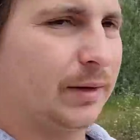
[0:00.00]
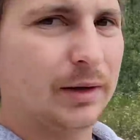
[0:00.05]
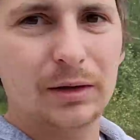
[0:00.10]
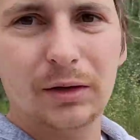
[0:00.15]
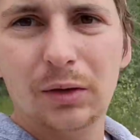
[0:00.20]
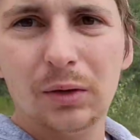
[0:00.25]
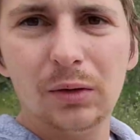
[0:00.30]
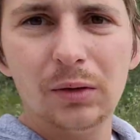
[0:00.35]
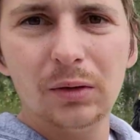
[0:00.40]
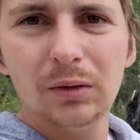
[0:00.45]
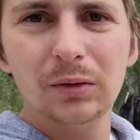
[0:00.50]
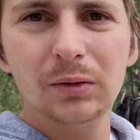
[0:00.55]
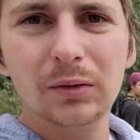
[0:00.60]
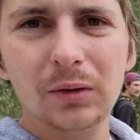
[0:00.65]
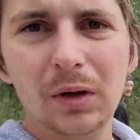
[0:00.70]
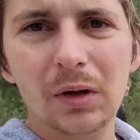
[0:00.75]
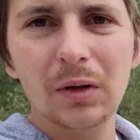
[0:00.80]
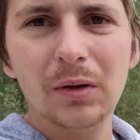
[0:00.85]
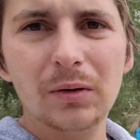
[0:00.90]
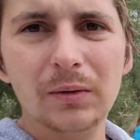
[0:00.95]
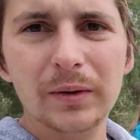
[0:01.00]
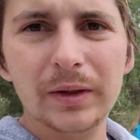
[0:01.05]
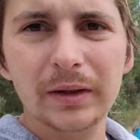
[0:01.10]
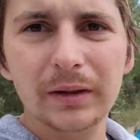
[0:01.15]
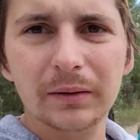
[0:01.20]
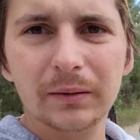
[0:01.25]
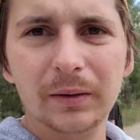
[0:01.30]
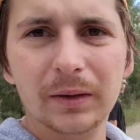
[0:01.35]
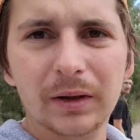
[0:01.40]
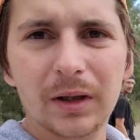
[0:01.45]
the coal road we
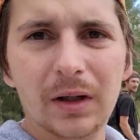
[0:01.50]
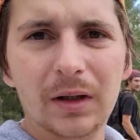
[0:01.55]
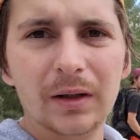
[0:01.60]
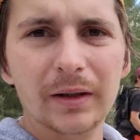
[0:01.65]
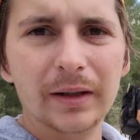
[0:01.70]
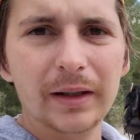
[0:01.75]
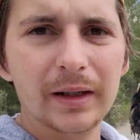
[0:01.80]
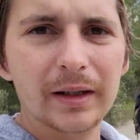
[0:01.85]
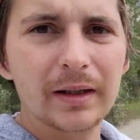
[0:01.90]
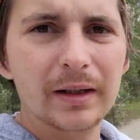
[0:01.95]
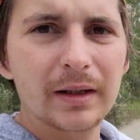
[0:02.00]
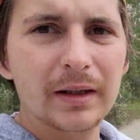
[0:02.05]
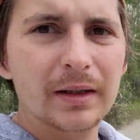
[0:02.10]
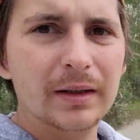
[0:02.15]
were calling it,